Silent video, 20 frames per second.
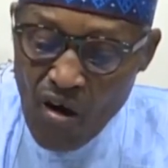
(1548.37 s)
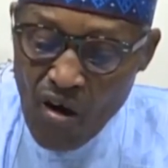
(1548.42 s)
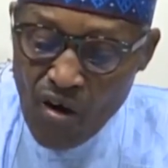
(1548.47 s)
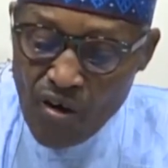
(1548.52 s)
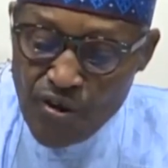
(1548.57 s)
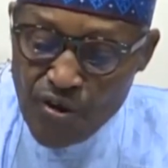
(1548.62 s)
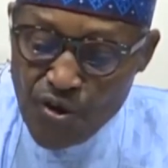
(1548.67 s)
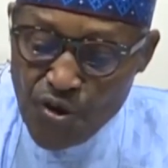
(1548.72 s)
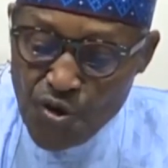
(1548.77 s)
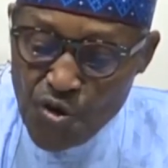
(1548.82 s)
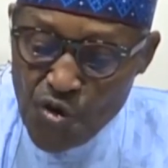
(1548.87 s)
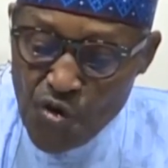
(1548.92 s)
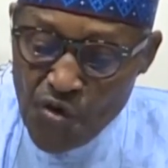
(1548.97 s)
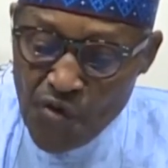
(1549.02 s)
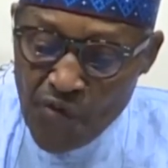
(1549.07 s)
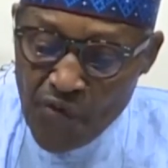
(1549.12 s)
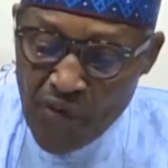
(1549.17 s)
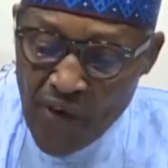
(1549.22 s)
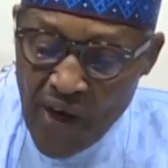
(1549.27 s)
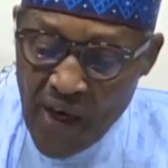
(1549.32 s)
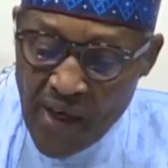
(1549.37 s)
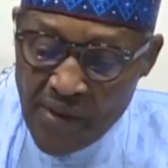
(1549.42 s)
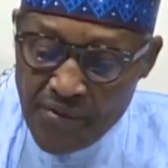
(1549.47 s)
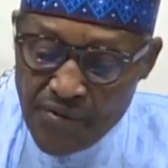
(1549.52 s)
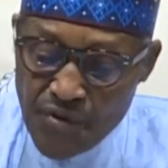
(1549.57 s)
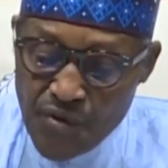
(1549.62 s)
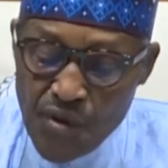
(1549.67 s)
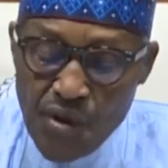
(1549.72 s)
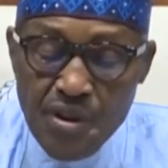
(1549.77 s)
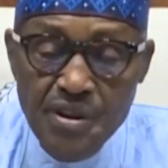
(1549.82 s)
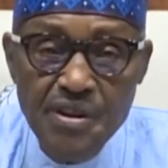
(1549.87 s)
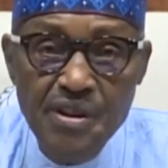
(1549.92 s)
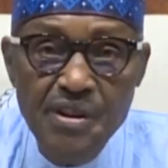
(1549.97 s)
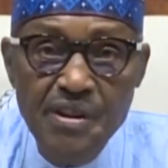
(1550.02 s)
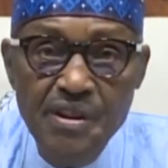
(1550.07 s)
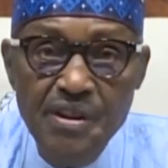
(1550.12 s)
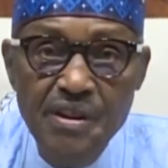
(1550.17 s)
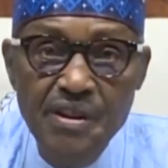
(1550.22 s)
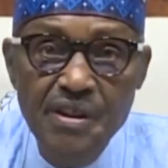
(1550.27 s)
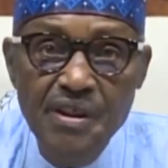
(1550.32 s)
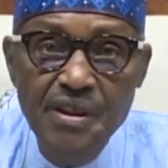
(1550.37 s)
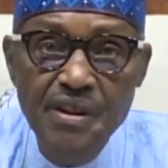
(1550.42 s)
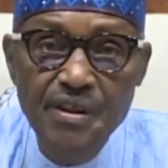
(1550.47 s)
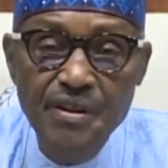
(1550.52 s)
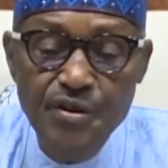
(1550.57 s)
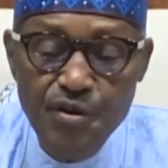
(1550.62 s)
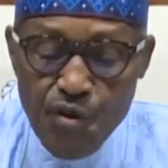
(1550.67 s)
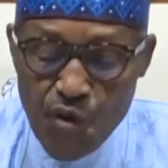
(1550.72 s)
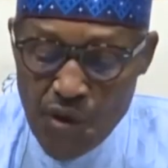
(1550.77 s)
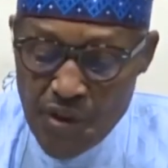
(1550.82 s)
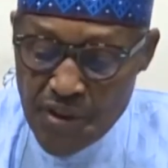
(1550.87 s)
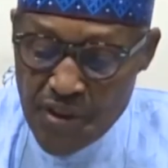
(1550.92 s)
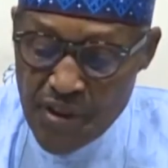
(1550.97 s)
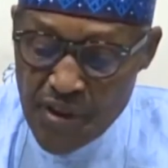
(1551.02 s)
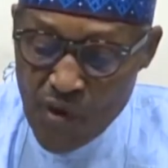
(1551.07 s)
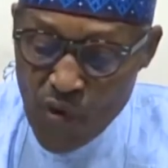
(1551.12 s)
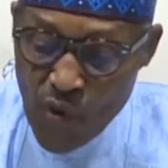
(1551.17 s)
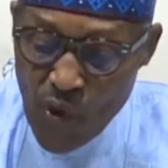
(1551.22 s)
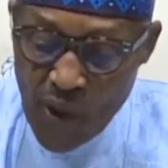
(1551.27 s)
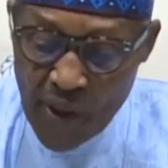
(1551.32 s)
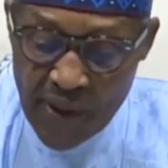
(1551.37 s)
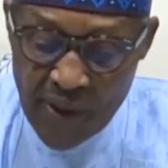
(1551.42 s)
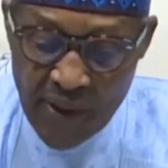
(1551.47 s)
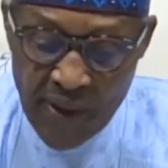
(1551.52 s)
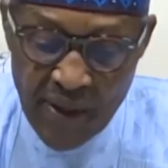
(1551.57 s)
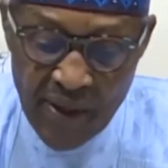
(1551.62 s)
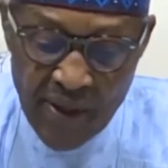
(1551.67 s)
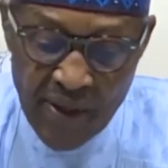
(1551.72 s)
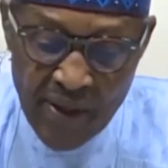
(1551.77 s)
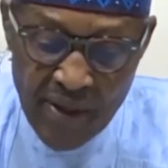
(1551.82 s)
on June 5, 2021